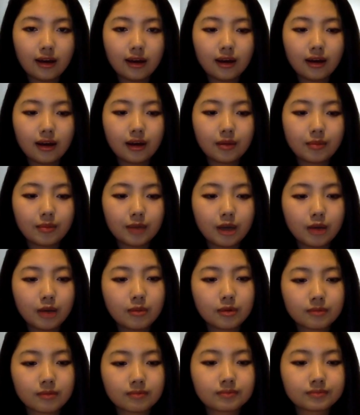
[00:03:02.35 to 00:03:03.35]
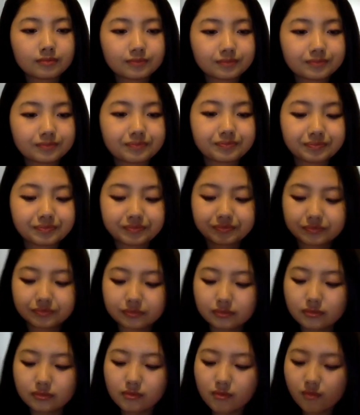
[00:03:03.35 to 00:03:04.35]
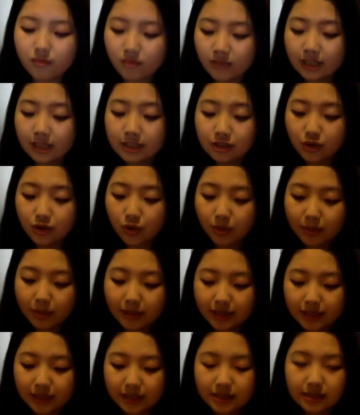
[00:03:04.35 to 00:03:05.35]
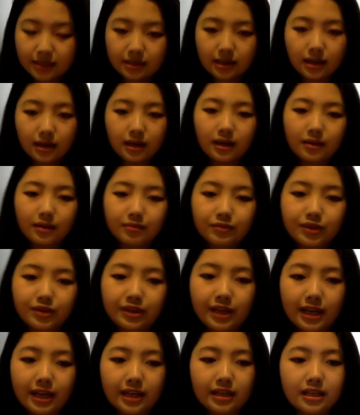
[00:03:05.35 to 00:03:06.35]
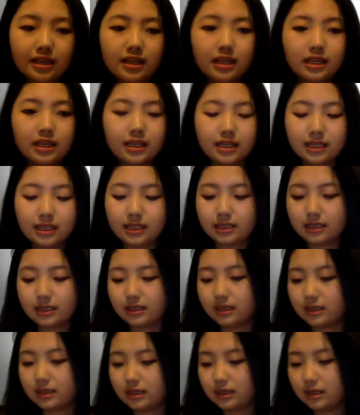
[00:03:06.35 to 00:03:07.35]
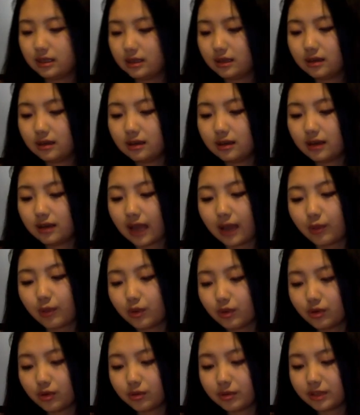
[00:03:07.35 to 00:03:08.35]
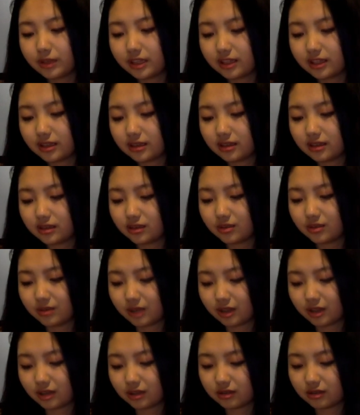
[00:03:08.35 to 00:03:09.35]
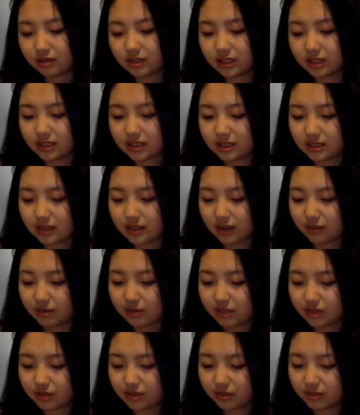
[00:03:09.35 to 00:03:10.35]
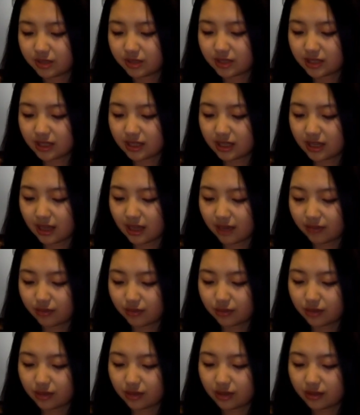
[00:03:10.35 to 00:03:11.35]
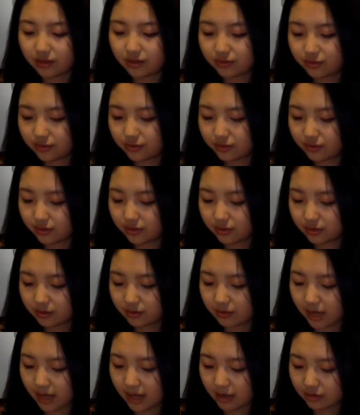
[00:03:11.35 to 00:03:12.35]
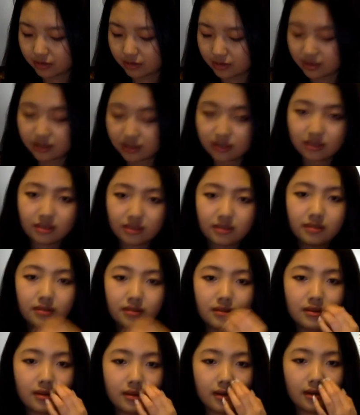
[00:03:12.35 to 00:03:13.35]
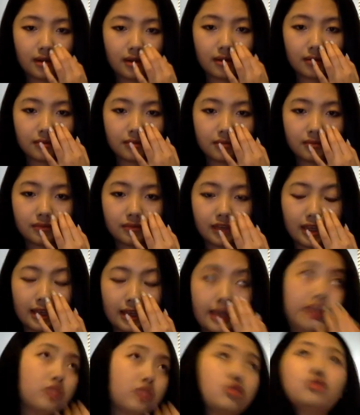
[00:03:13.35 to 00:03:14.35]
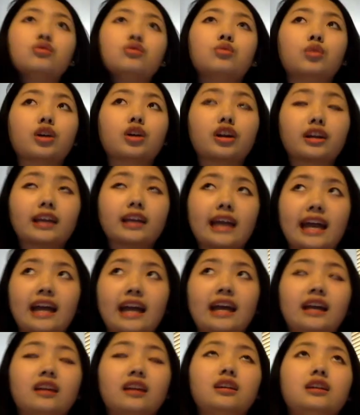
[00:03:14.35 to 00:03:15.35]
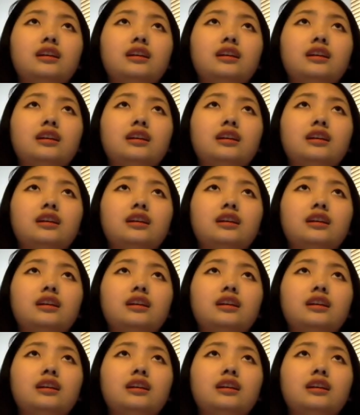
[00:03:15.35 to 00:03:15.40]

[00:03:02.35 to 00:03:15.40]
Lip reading: album. Let's open this today. I won't open it tomorrow because I'll be so busy. I have to leave my house and get to work at